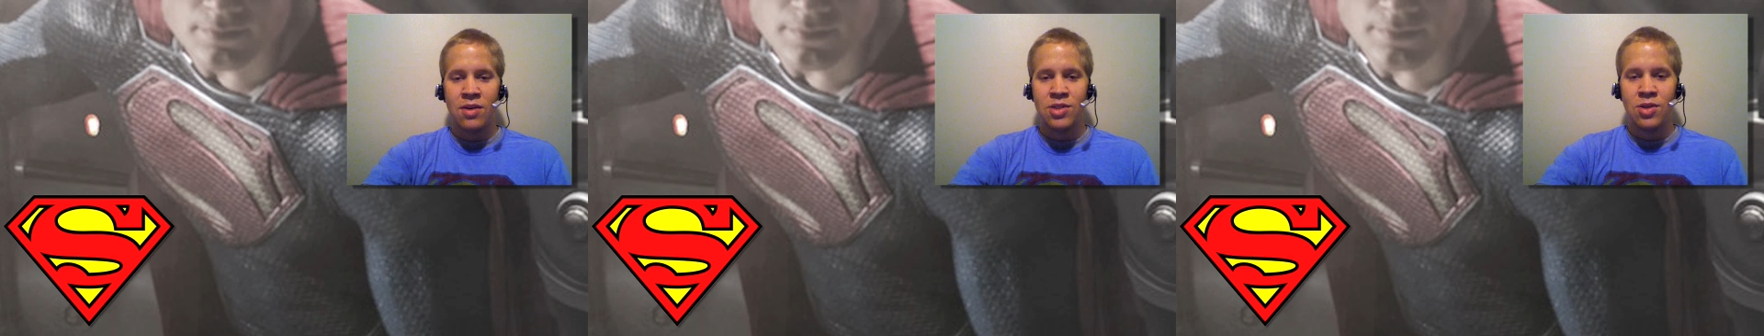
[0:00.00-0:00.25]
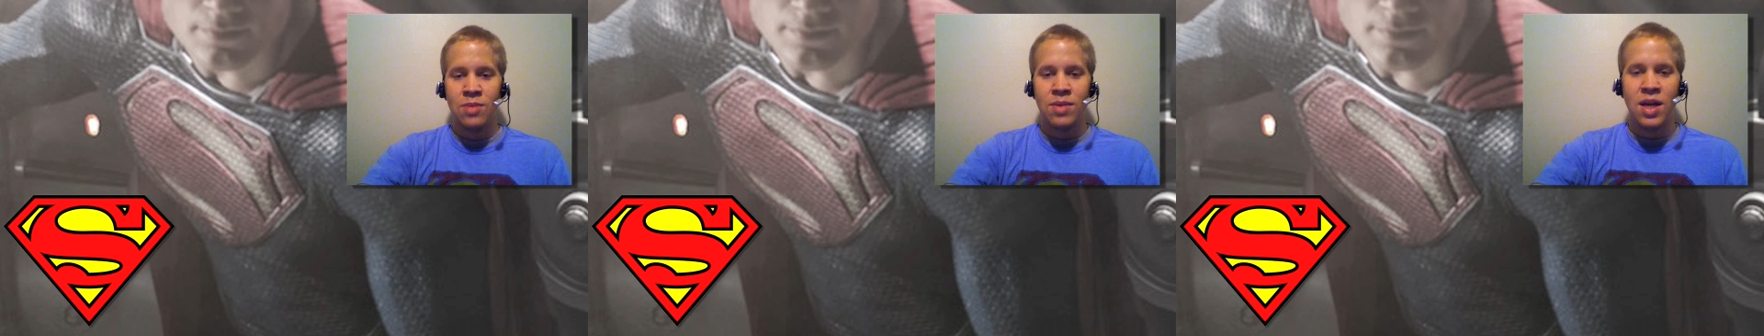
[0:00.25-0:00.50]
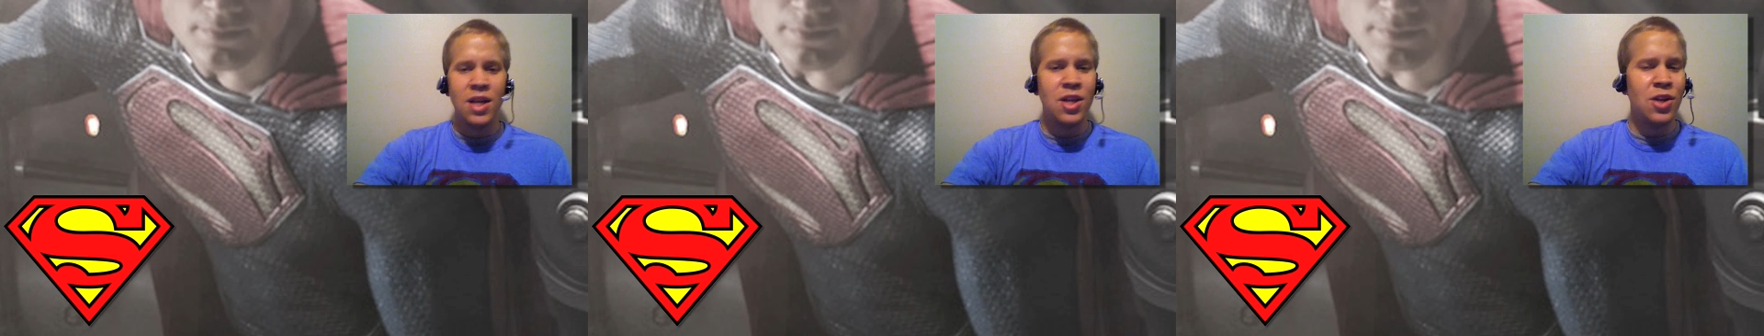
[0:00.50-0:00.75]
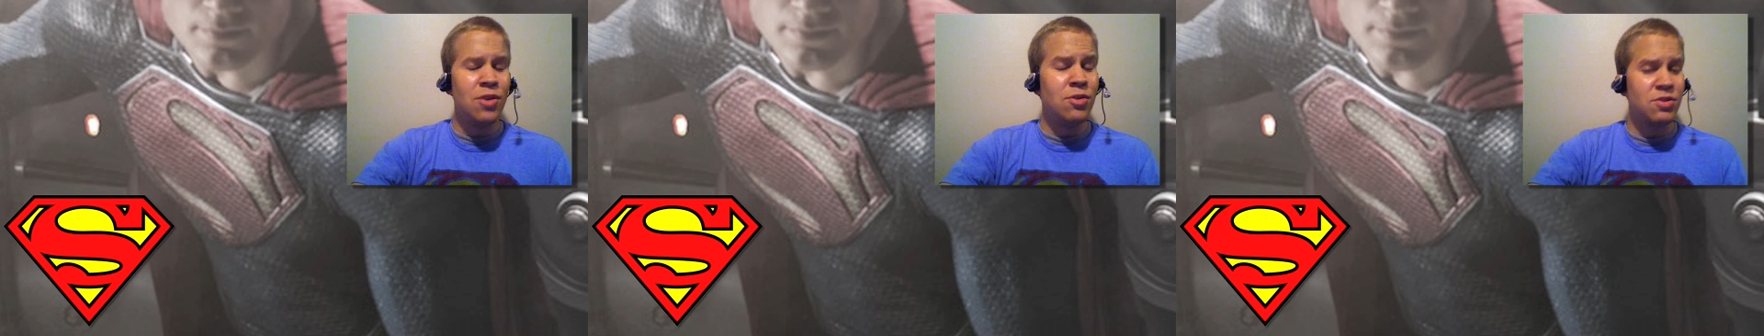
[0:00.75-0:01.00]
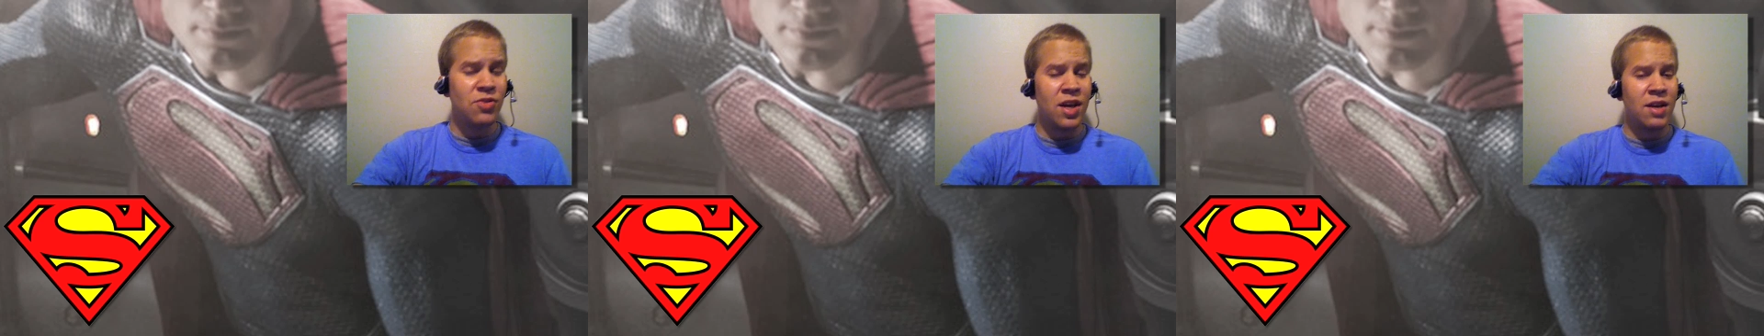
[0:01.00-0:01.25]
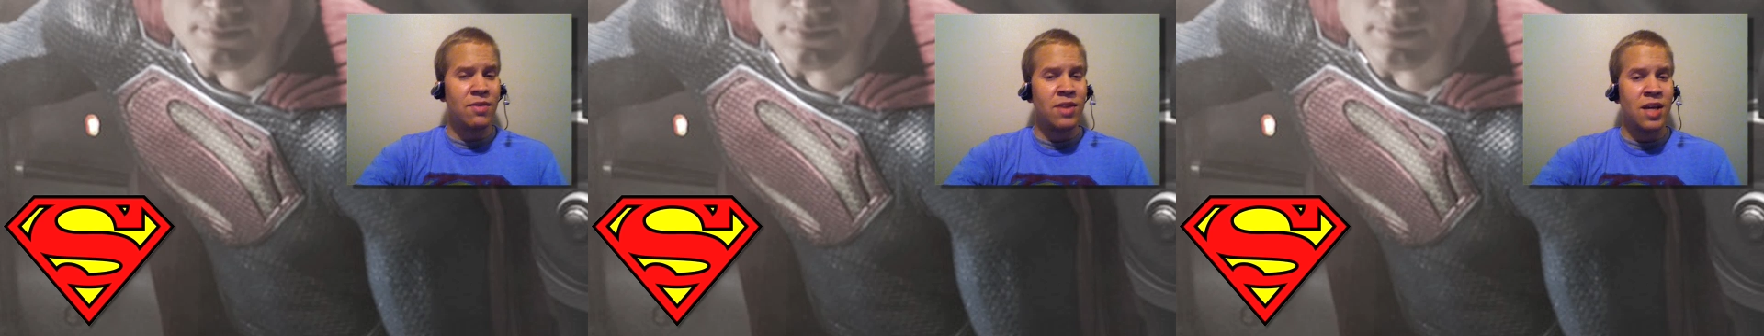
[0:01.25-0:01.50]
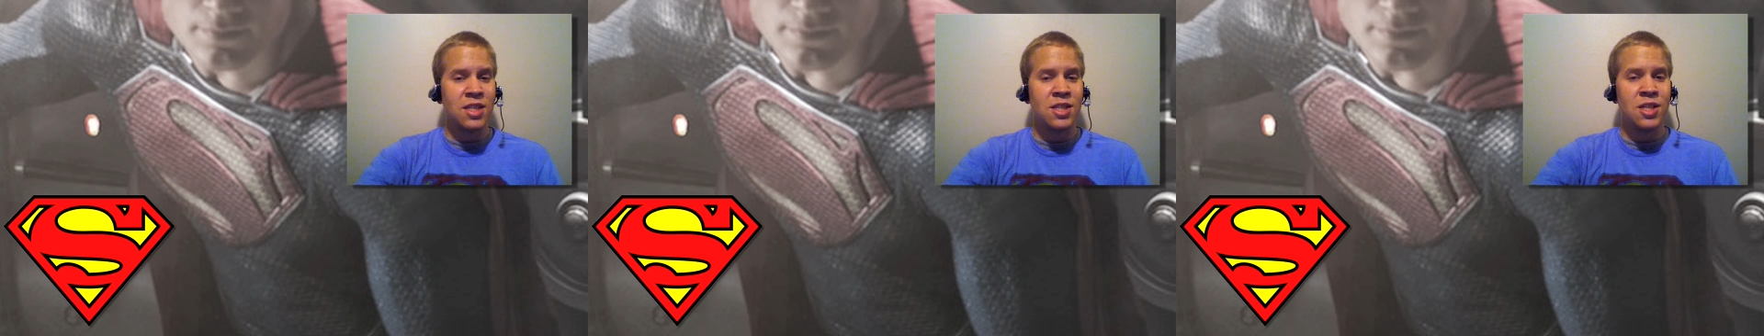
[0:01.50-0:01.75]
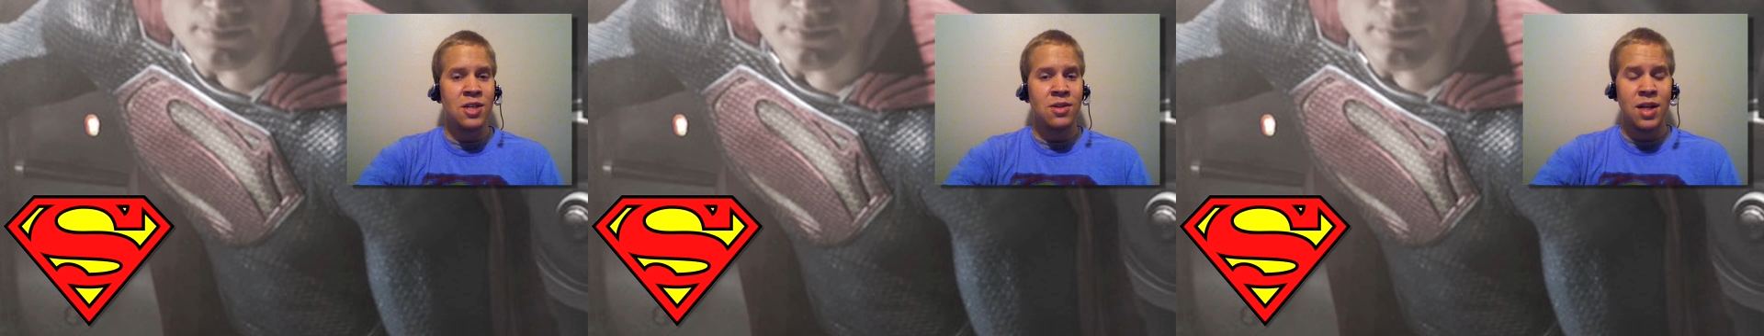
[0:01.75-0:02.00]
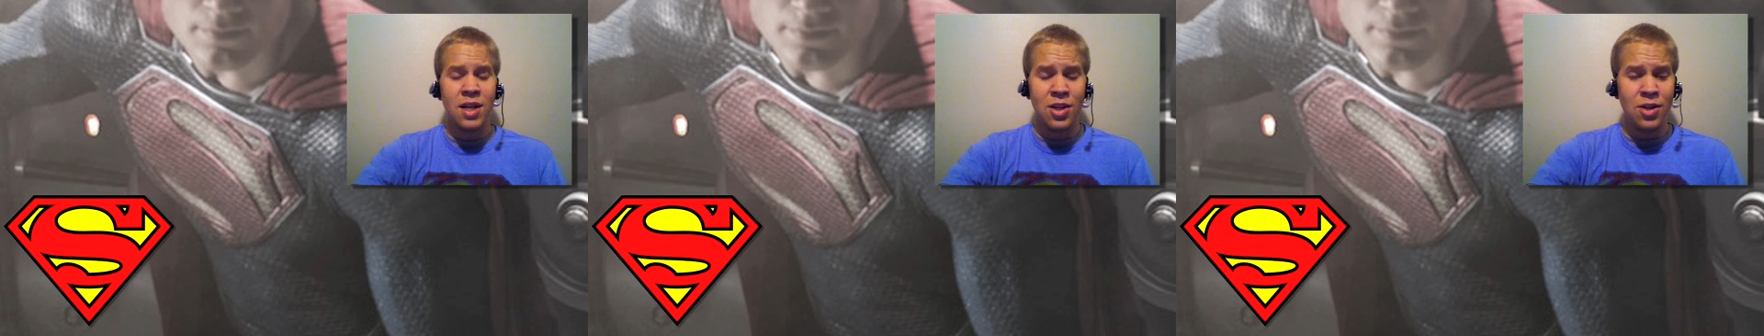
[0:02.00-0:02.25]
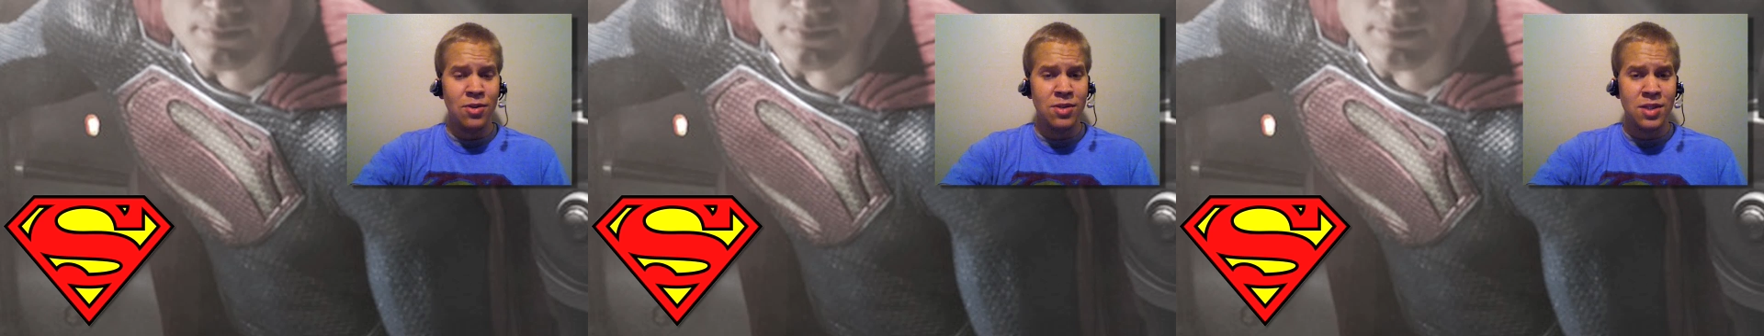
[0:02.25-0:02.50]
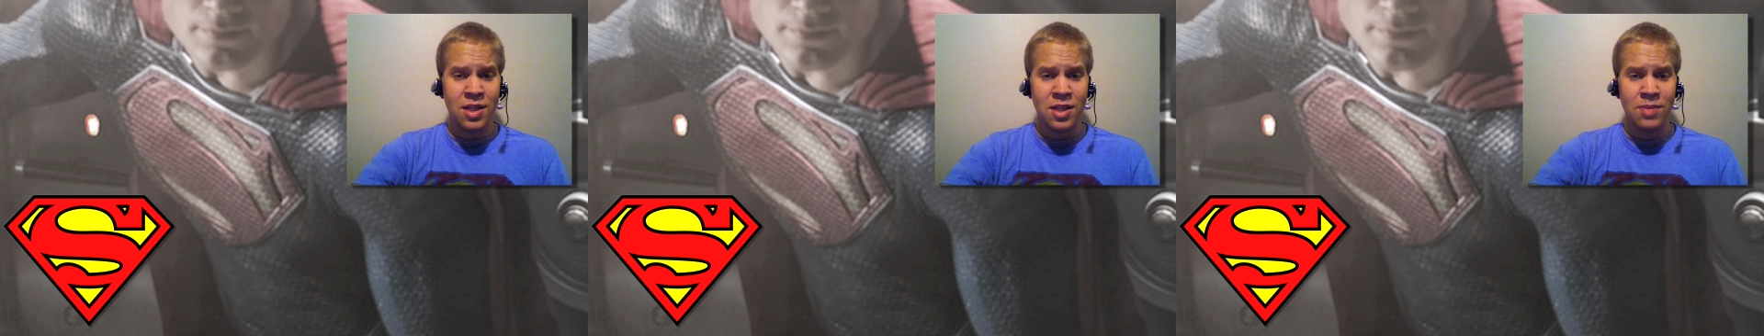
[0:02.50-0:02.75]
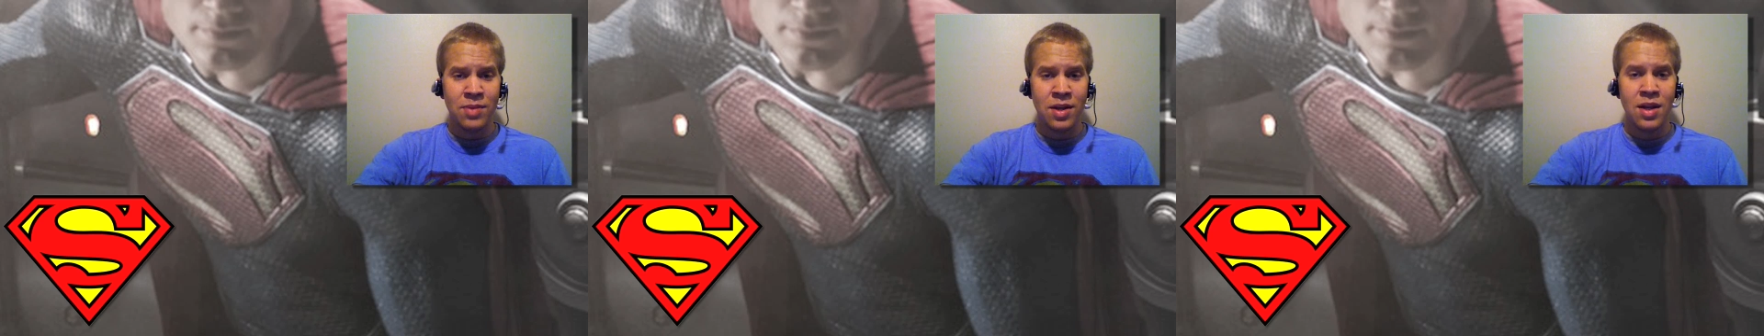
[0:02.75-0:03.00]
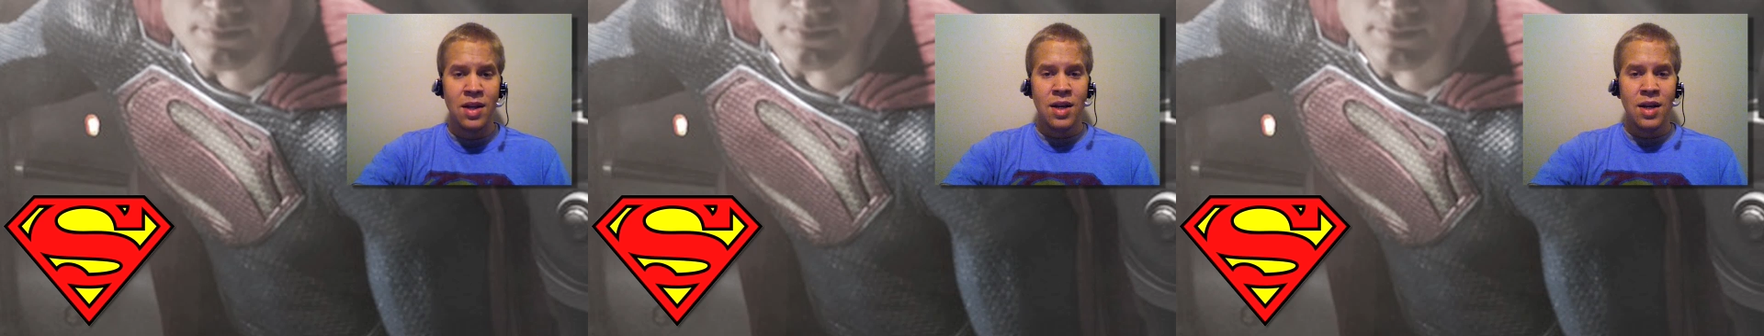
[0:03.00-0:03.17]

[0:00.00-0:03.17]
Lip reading: So I'm not a huge fan of the S shield. Not a huge deal, but